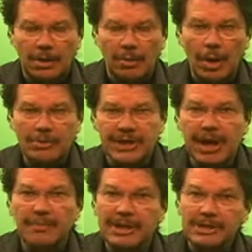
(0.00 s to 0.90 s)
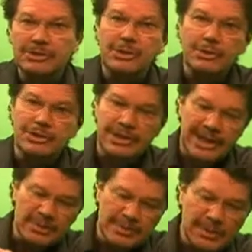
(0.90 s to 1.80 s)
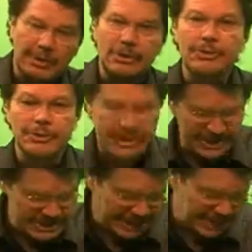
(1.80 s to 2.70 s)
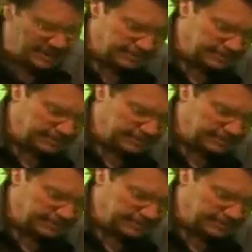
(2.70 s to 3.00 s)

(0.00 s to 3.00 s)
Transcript: grow tub gets 2 seeds. We put the 2 seeds in,